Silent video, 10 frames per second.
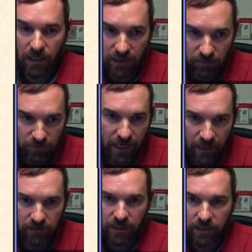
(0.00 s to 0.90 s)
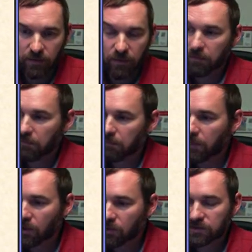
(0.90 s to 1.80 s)
In reality,
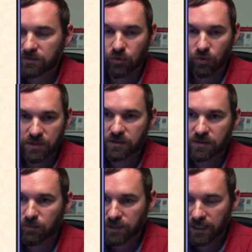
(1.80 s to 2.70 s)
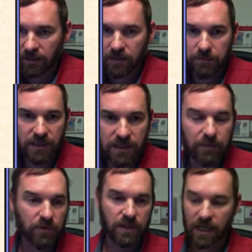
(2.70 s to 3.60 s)
most sources of mortality, be
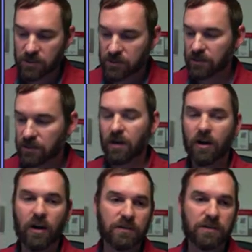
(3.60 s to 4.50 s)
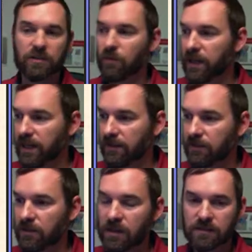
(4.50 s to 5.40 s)
that predation, harvest, or
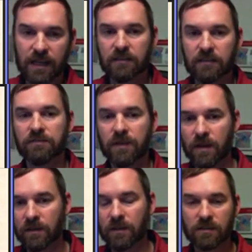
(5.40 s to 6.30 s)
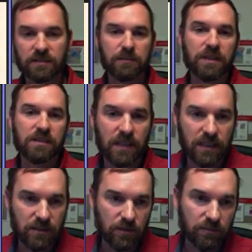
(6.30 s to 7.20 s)
whatever, is likely to fall along some
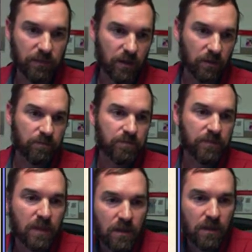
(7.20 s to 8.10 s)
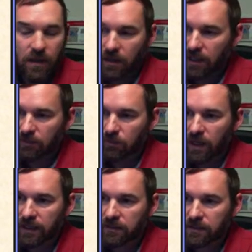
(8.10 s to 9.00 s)
continuum, though. And
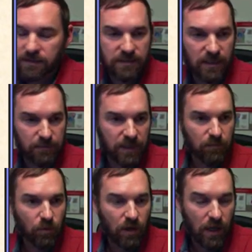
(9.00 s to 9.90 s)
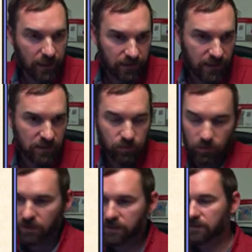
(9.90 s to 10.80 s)
we're likely to see something more like this,
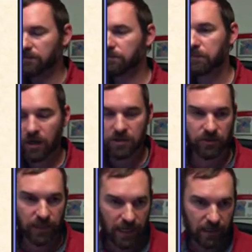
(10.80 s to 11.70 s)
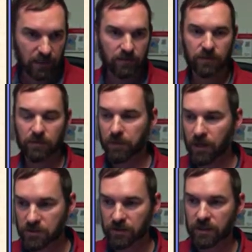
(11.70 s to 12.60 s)
where it's partially additive or
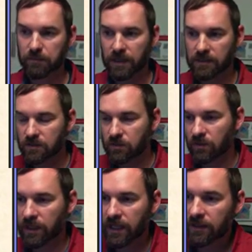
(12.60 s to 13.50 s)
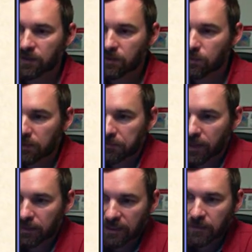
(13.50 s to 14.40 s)
partially compensatory, however you want to
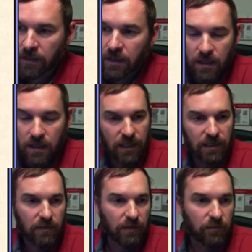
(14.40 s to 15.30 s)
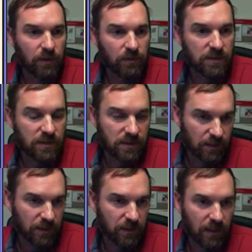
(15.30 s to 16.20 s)
frame it, and that we would see
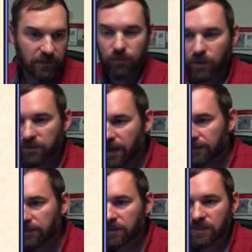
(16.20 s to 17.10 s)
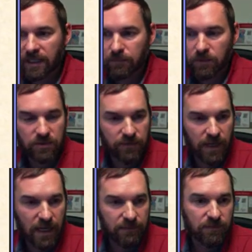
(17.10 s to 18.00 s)
something like 45 of those animals
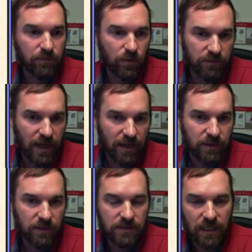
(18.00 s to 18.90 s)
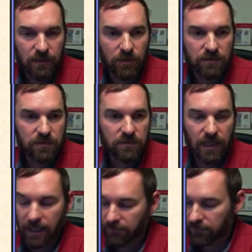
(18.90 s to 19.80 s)
survive and 45 of those animals
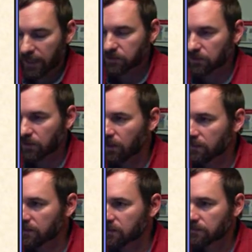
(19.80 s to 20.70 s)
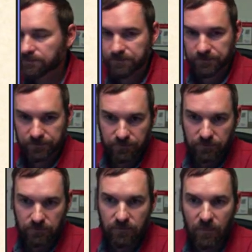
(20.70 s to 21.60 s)
die of natural causes.
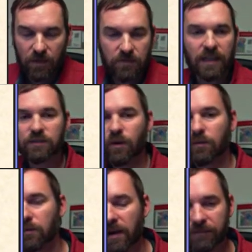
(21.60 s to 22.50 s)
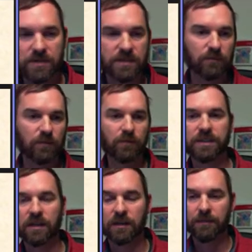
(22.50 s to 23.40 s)
So that's what we're referencing when
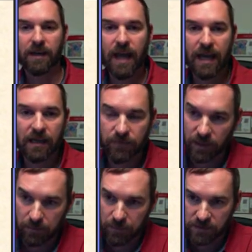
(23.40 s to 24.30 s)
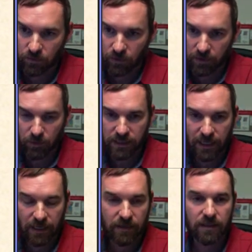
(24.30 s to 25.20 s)
we talk about additive and compensatory
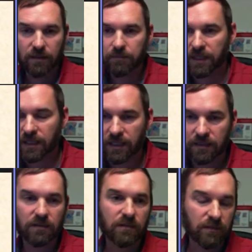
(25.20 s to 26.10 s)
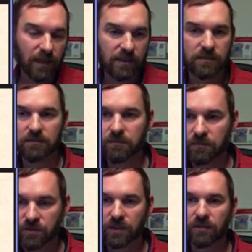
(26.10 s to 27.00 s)
mortality. But again, that is
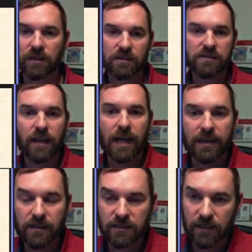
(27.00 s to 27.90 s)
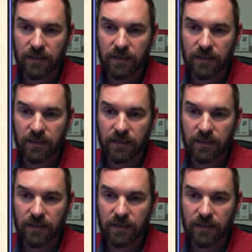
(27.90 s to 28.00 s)
generally on a sliding